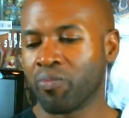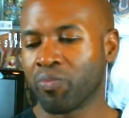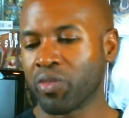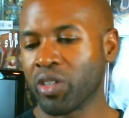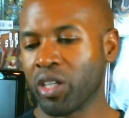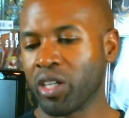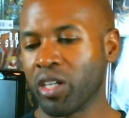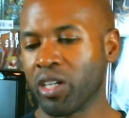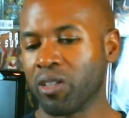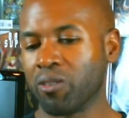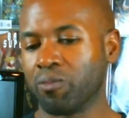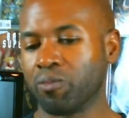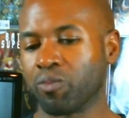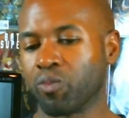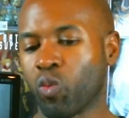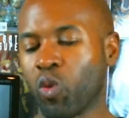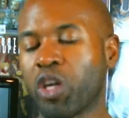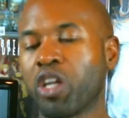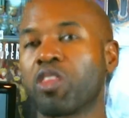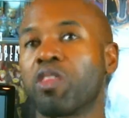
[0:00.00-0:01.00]

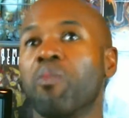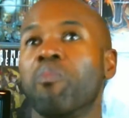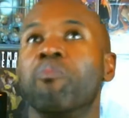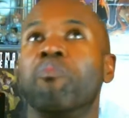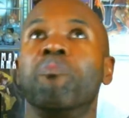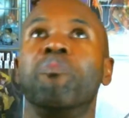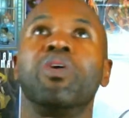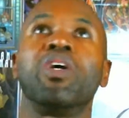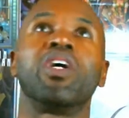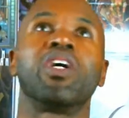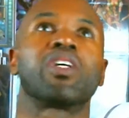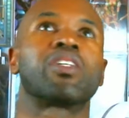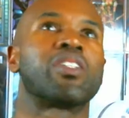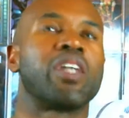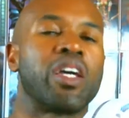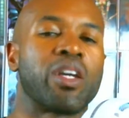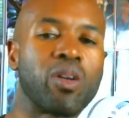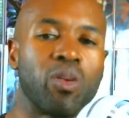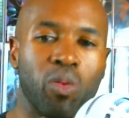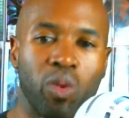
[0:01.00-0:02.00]
One of the big
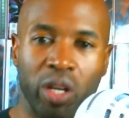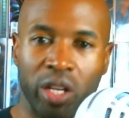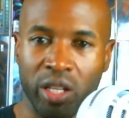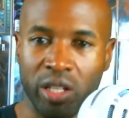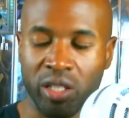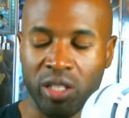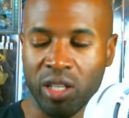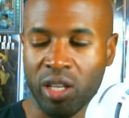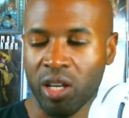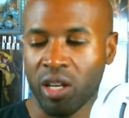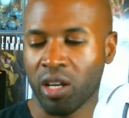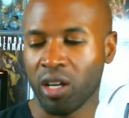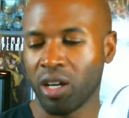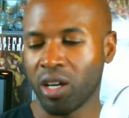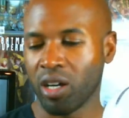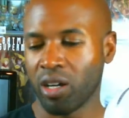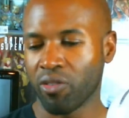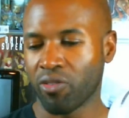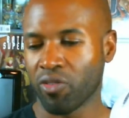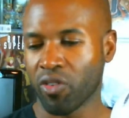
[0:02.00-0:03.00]
takeaways
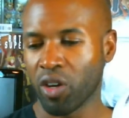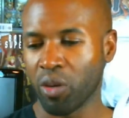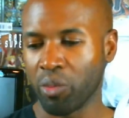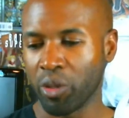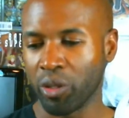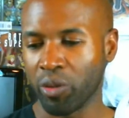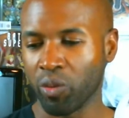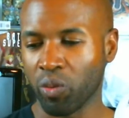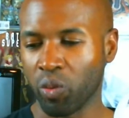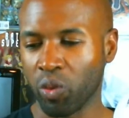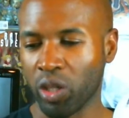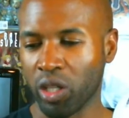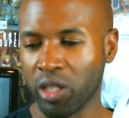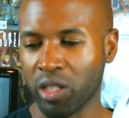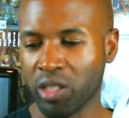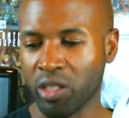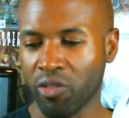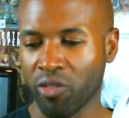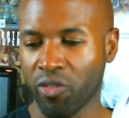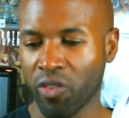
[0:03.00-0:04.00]
from it was
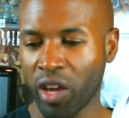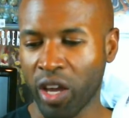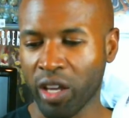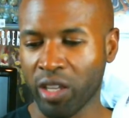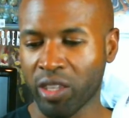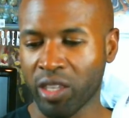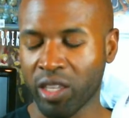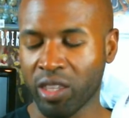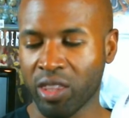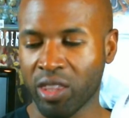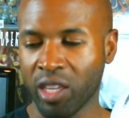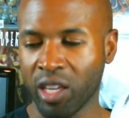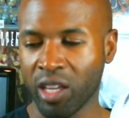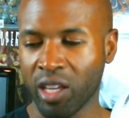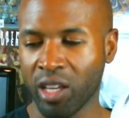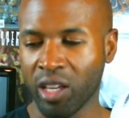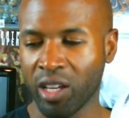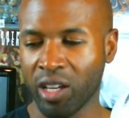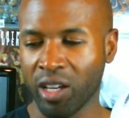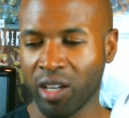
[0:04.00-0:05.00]
the fact that
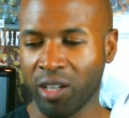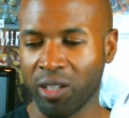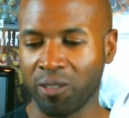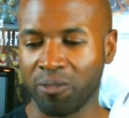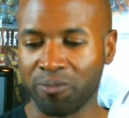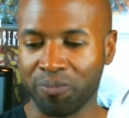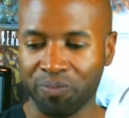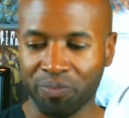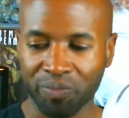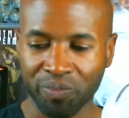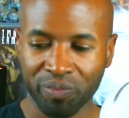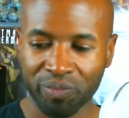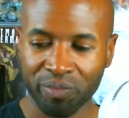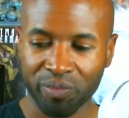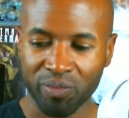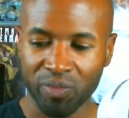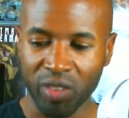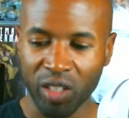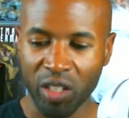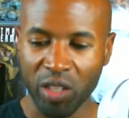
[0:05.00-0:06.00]

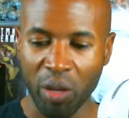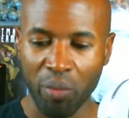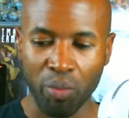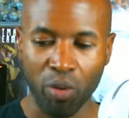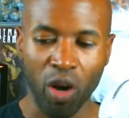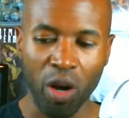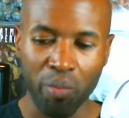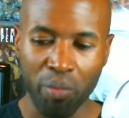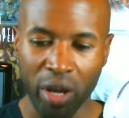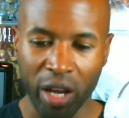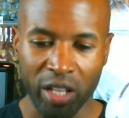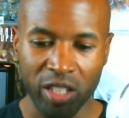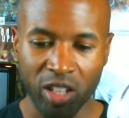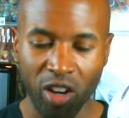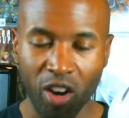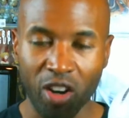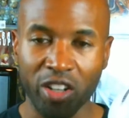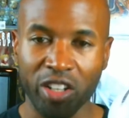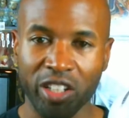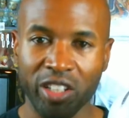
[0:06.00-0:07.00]
they brought back
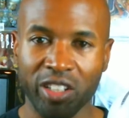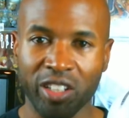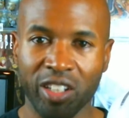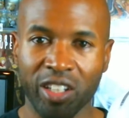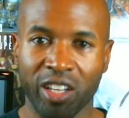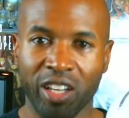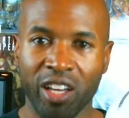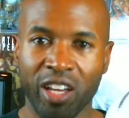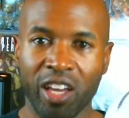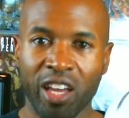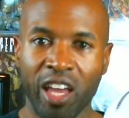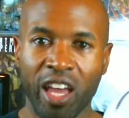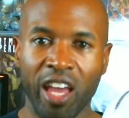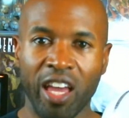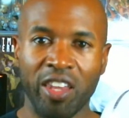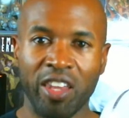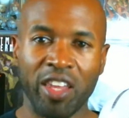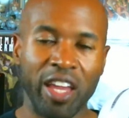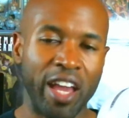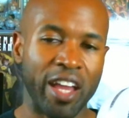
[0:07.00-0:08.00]
Tarkin,
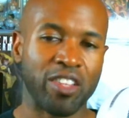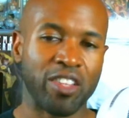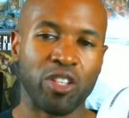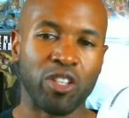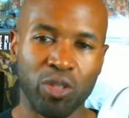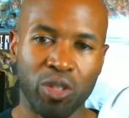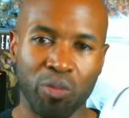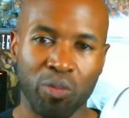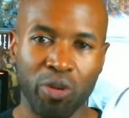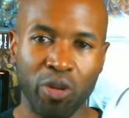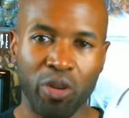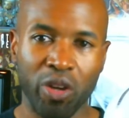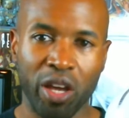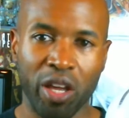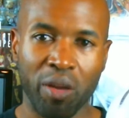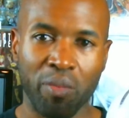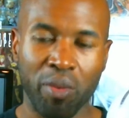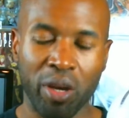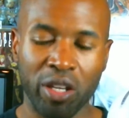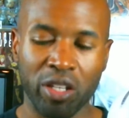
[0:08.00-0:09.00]
and they had to use computer
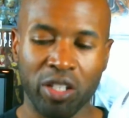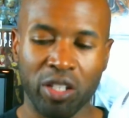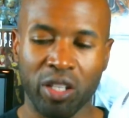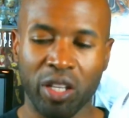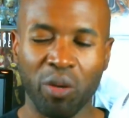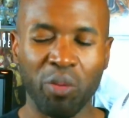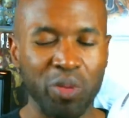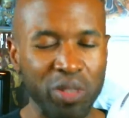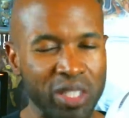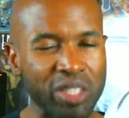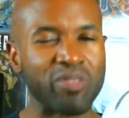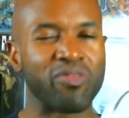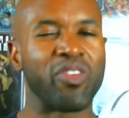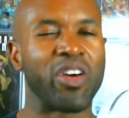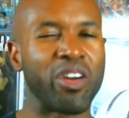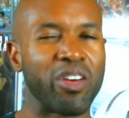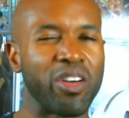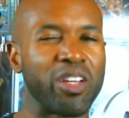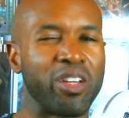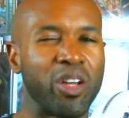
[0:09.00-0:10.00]
animation. It was
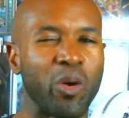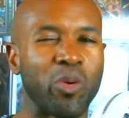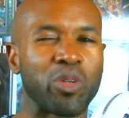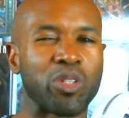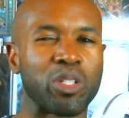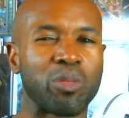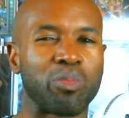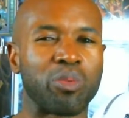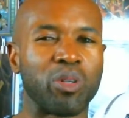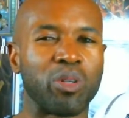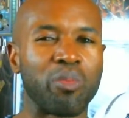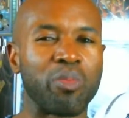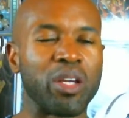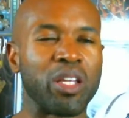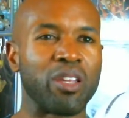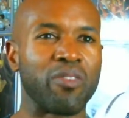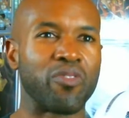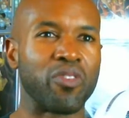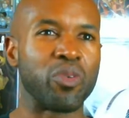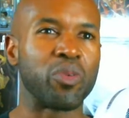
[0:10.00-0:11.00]
very noticeable. I
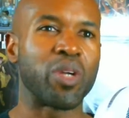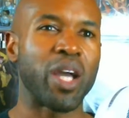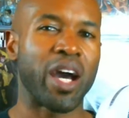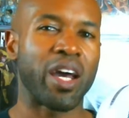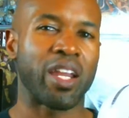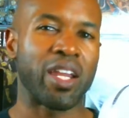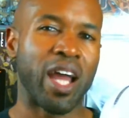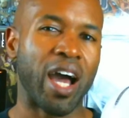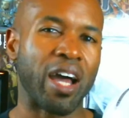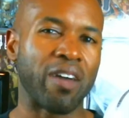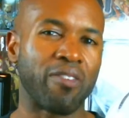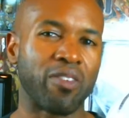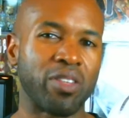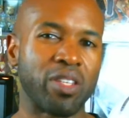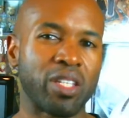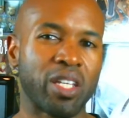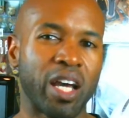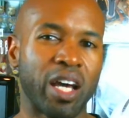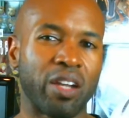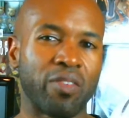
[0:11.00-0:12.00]
mean, if you got an eye for
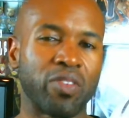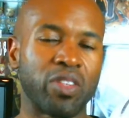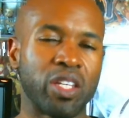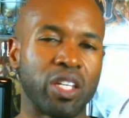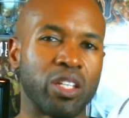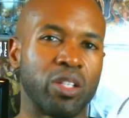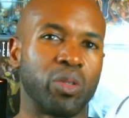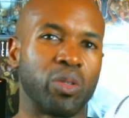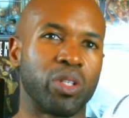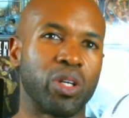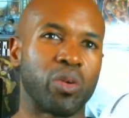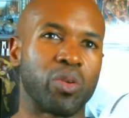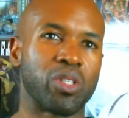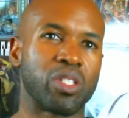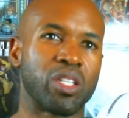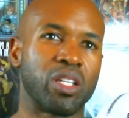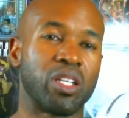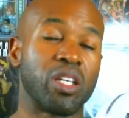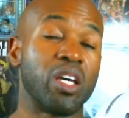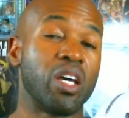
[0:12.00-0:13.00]
this kind of thing, you'll
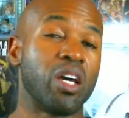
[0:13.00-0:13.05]
notice it.